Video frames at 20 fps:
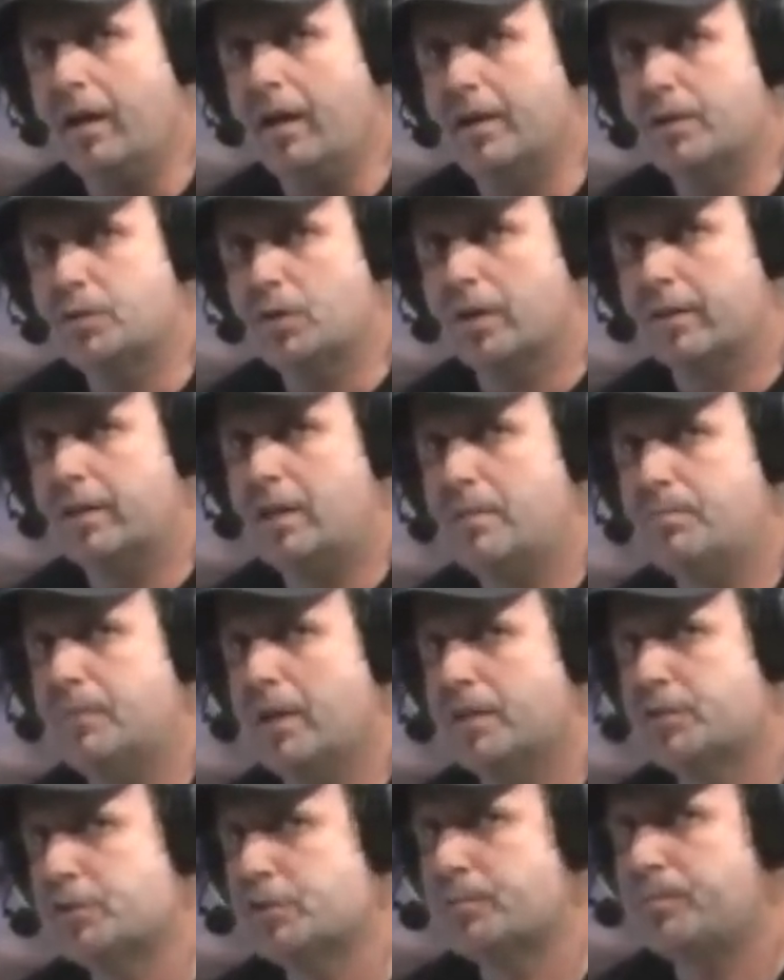and try to
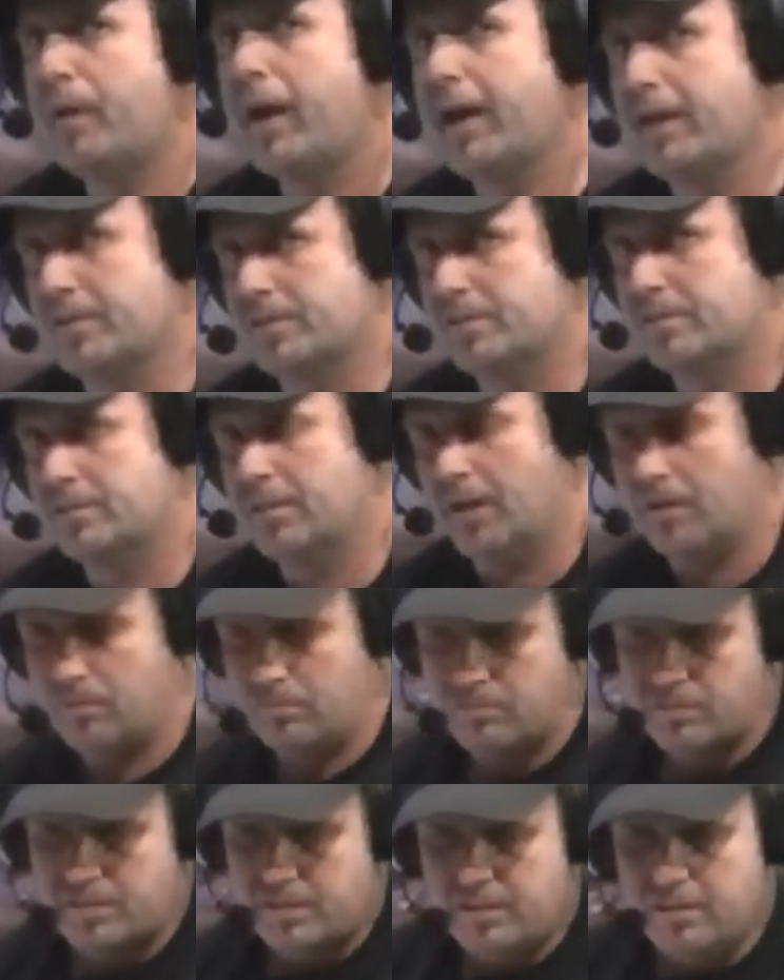keep that space, that
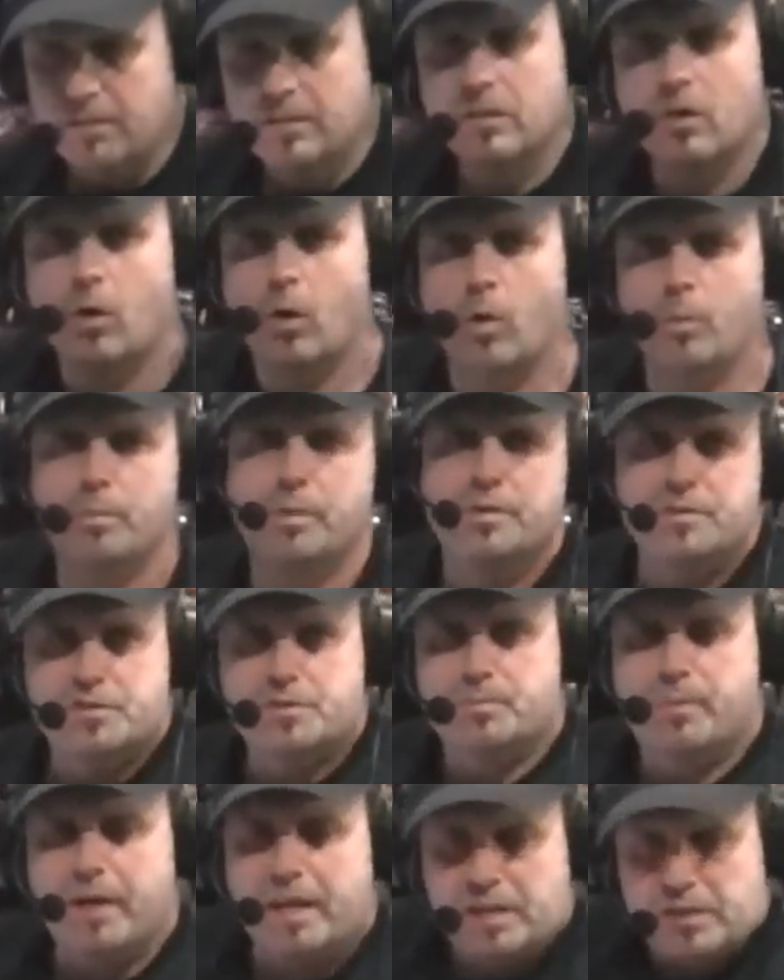real open
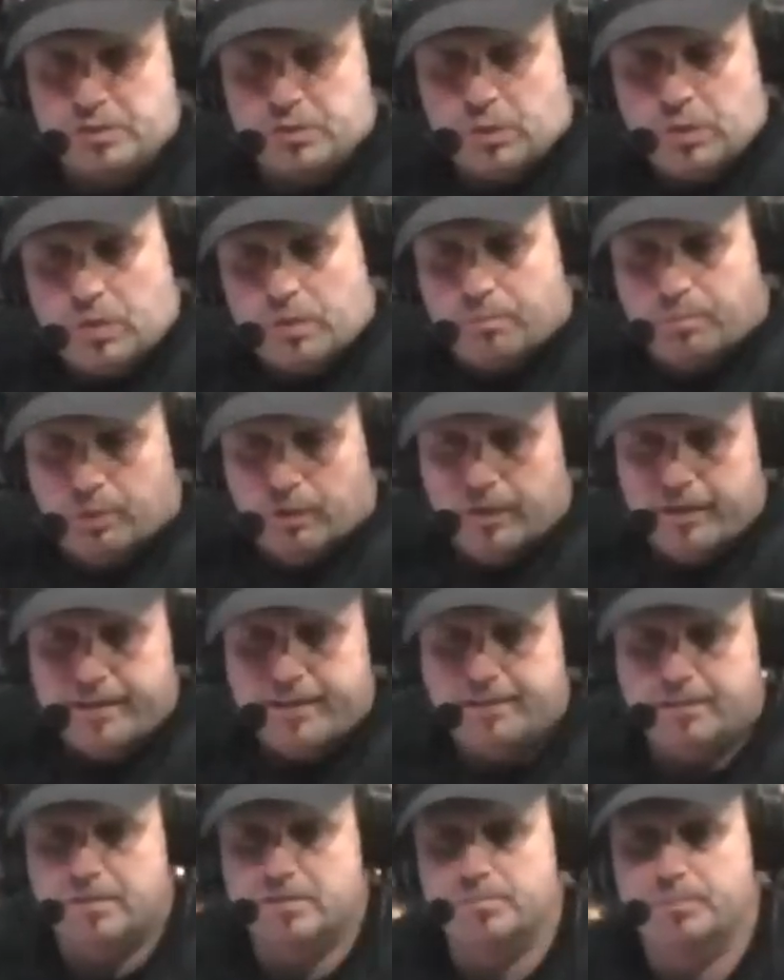space, so your
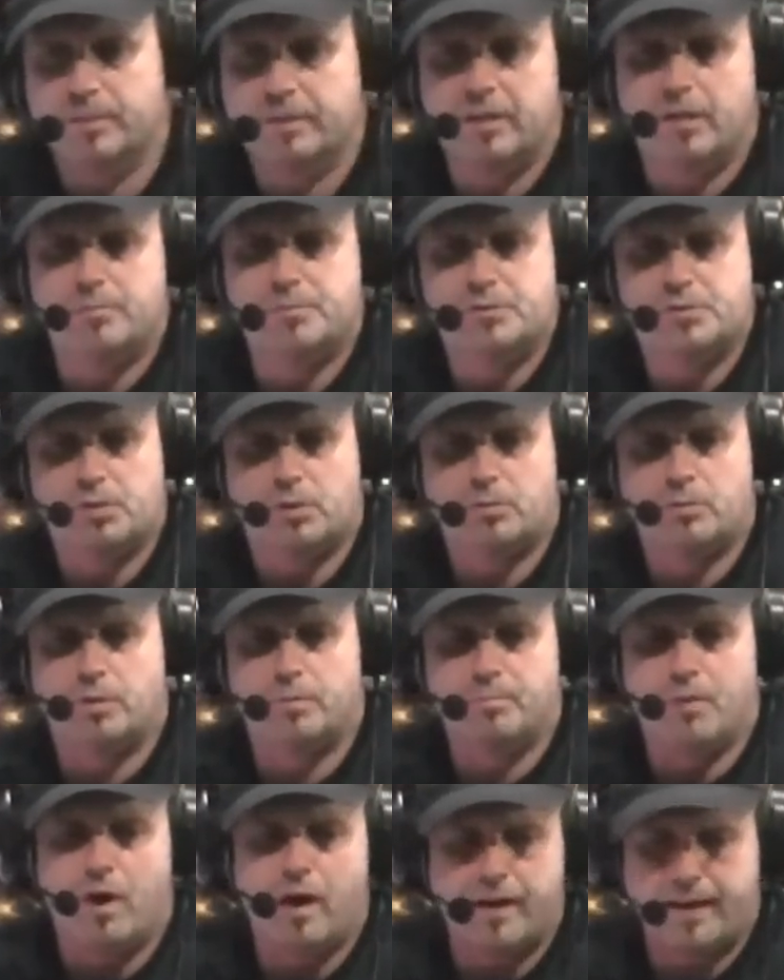playing doesn't become so
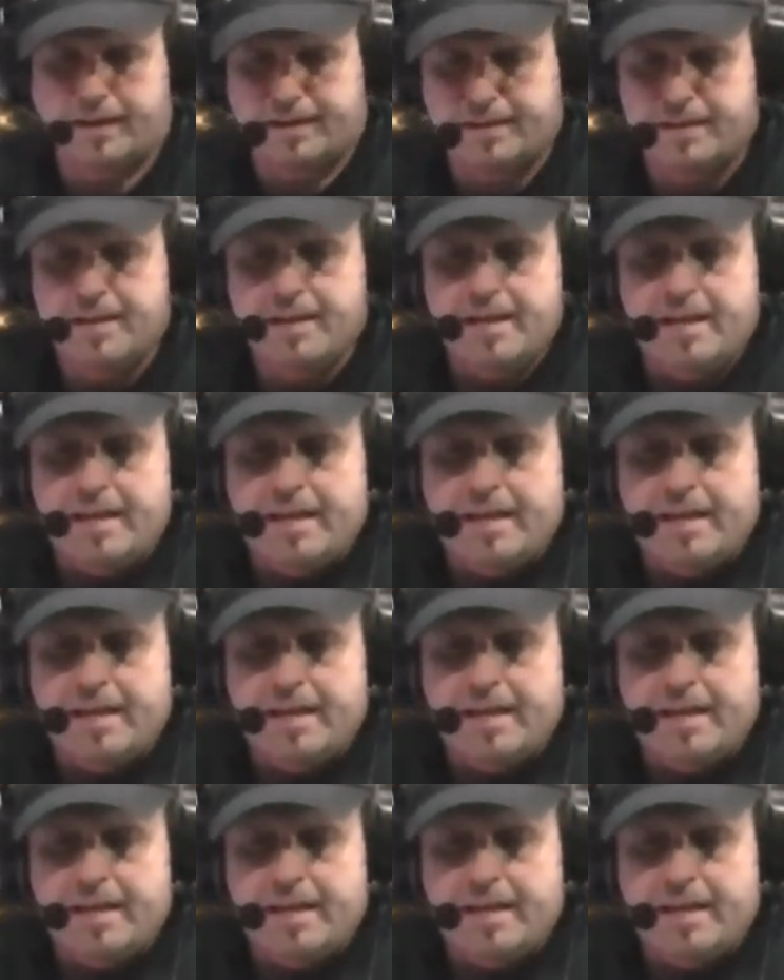robotic.